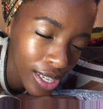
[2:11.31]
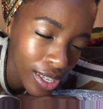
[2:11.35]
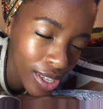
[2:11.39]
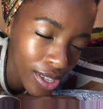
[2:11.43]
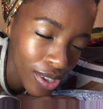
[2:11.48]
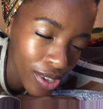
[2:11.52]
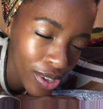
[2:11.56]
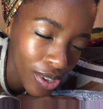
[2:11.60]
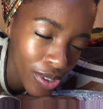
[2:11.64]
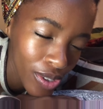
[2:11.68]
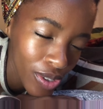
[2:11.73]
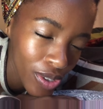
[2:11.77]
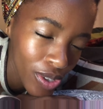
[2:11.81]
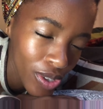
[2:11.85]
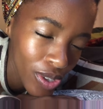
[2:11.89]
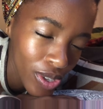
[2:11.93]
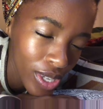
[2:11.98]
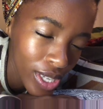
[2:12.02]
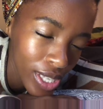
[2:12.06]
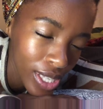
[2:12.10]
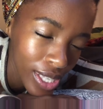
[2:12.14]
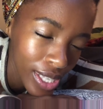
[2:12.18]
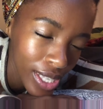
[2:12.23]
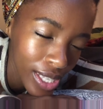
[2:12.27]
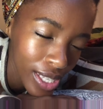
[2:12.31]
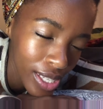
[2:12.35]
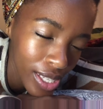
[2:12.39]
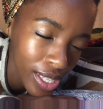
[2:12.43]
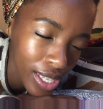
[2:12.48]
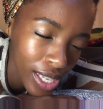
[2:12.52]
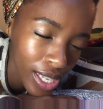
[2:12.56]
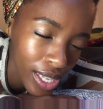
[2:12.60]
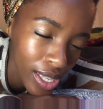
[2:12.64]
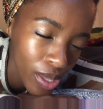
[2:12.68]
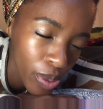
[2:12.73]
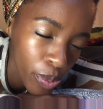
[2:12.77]
You can still
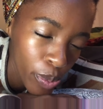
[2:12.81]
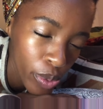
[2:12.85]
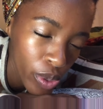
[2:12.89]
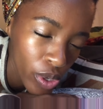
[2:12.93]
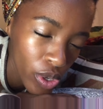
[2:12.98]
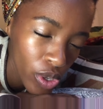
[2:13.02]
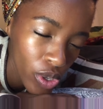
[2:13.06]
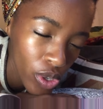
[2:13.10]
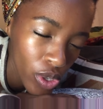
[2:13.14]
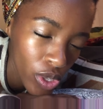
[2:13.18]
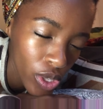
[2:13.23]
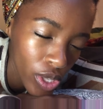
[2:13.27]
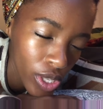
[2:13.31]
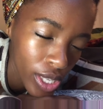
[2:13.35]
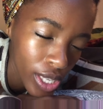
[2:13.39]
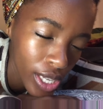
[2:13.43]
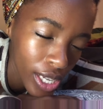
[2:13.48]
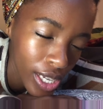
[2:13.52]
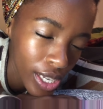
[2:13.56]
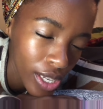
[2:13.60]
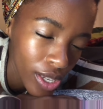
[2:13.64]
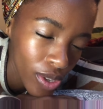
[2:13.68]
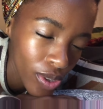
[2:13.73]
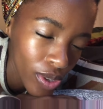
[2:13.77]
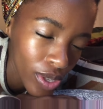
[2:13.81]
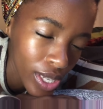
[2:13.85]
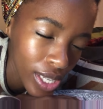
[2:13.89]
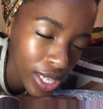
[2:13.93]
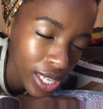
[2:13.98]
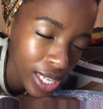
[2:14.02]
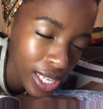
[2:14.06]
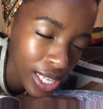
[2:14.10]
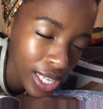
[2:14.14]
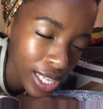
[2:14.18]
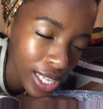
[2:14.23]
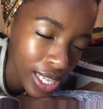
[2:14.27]
hear the birds, and you
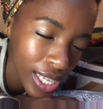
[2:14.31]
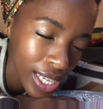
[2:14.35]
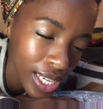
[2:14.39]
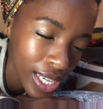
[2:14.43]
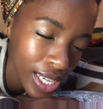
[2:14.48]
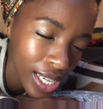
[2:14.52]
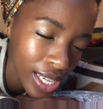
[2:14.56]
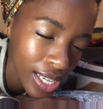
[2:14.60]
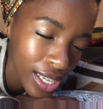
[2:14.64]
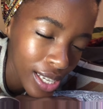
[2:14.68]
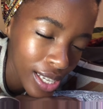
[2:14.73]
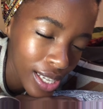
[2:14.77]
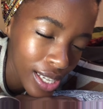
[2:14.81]
can hear